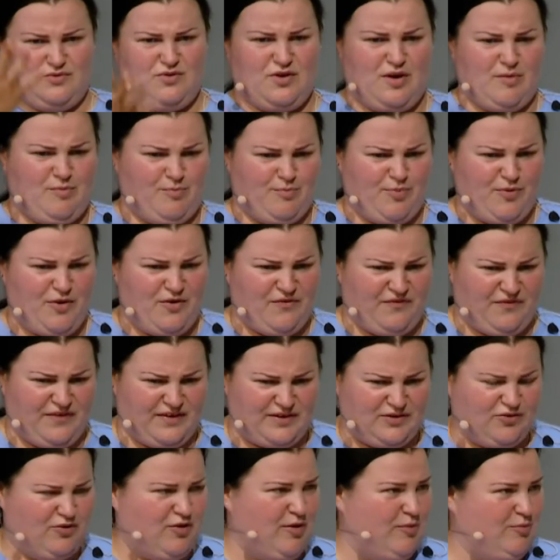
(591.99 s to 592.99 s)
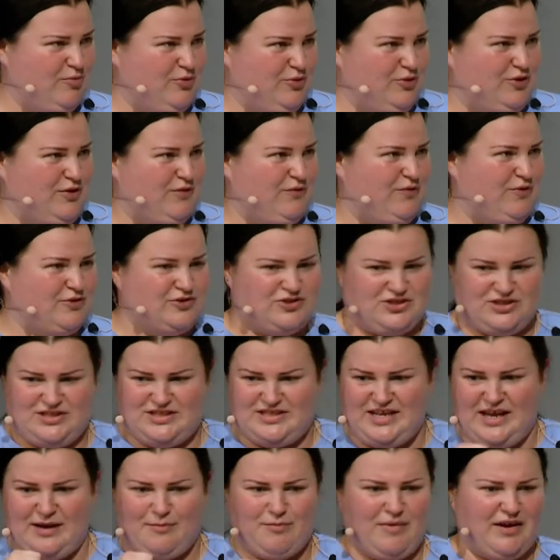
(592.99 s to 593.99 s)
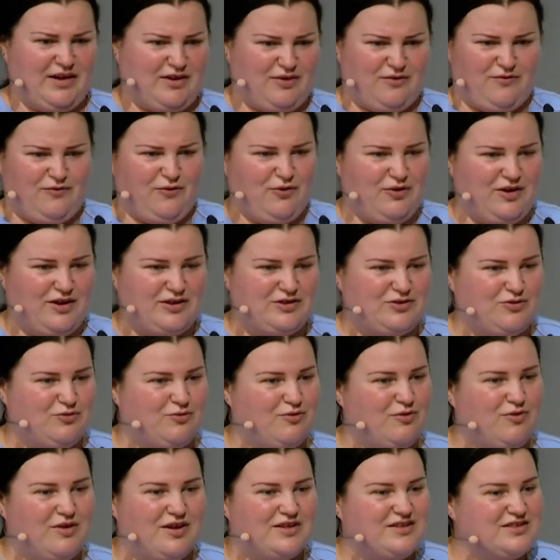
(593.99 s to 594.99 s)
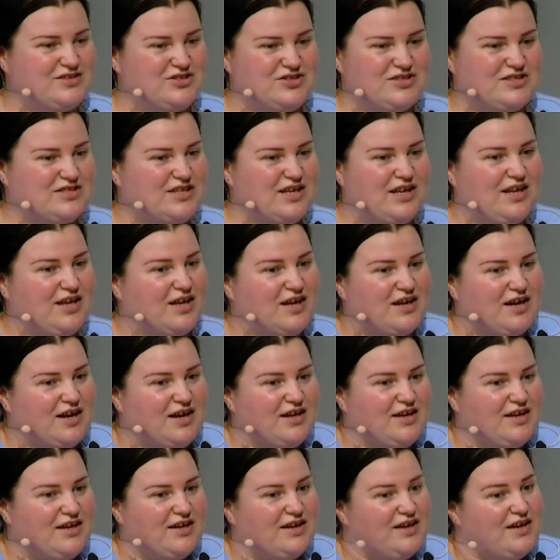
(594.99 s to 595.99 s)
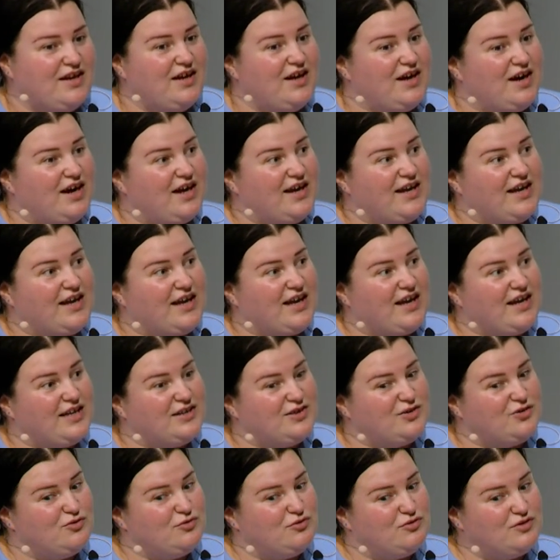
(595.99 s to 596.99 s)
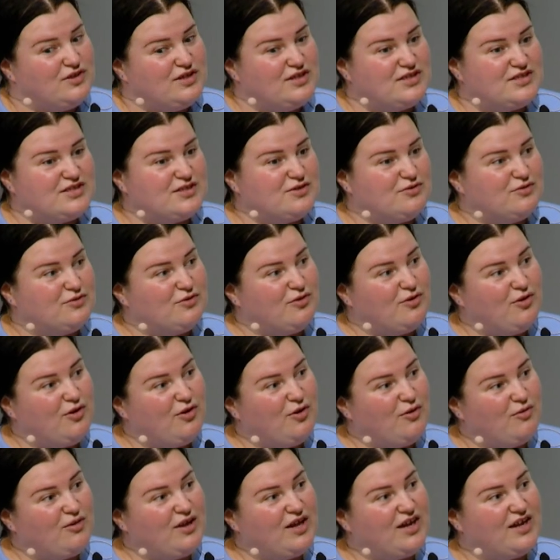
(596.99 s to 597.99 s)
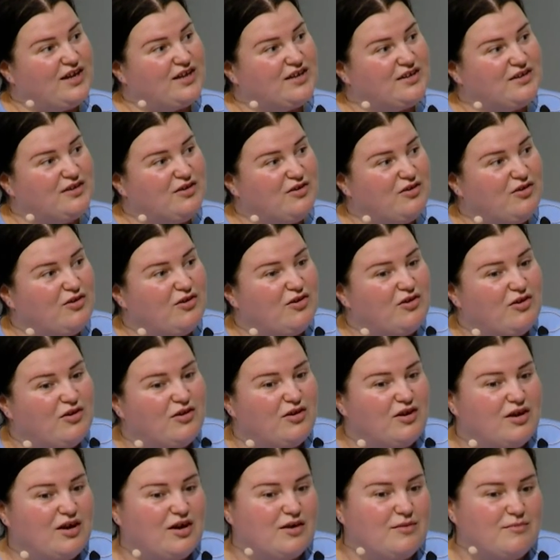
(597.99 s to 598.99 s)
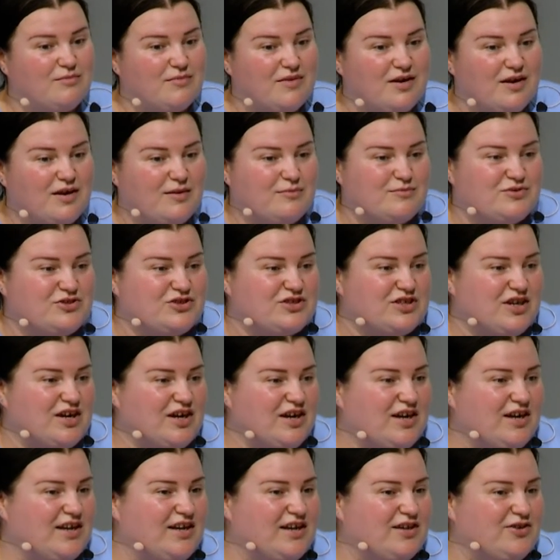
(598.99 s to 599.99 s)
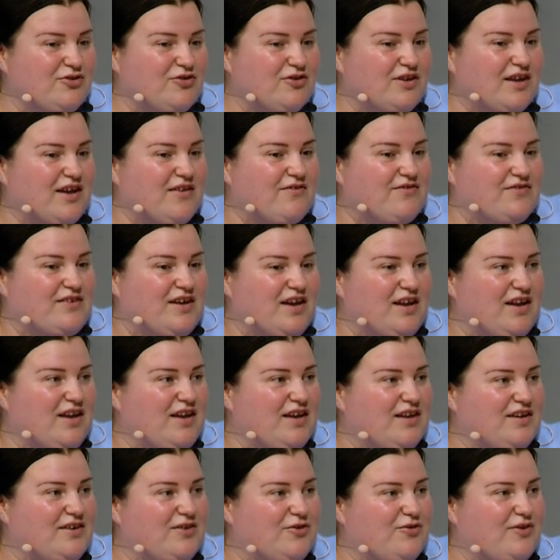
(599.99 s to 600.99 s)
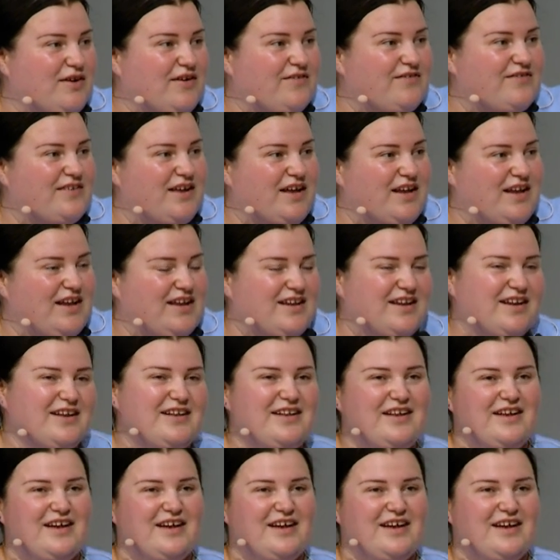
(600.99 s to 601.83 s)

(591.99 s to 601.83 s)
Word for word: You are perfect. You are beautiful. Just take microphone and do. And she said, like, I, I can't do this. You know, like, no, I'm, I'm shy. I don't have talent. You have talent.